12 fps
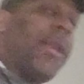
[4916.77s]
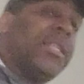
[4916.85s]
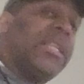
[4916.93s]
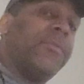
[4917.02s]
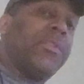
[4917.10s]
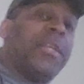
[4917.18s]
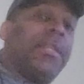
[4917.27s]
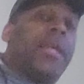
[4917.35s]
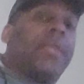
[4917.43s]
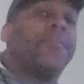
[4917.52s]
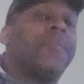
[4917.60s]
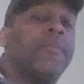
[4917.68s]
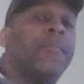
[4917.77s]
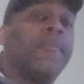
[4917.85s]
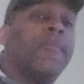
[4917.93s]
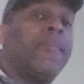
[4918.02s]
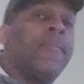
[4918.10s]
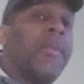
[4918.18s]
Atlas even said
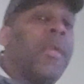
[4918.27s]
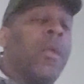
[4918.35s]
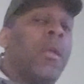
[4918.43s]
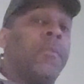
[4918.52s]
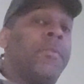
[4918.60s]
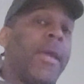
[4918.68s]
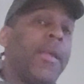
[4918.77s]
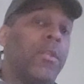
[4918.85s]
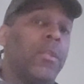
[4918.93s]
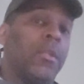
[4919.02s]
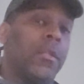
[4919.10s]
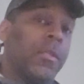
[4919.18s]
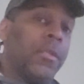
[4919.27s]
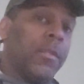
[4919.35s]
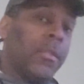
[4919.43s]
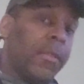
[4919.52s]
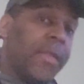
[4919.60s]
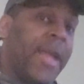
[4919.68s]
that
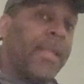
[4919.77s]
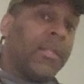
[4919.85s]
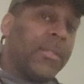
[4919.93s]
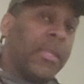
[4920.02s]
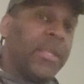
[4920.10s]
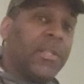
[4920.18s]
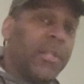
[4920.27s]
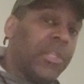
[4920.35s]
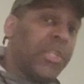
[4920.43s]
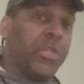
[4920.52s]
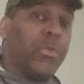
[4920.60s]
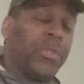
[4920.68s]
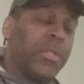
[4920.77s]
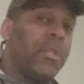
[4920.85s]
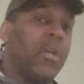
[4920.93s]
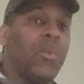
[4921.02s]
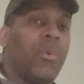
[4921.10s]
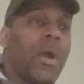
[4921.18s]
is an excuse to
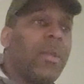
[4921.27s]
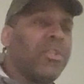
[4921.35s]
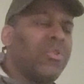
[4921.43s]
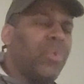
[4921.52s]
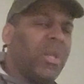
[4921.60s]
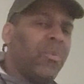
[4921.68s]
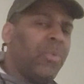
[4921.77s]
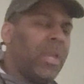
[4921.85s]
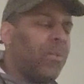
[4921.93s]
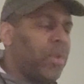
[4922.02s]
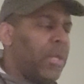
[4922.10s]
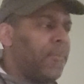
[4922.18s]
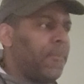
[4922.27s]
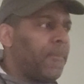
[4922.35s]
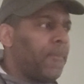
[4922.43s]
Doug Wilder. So wait.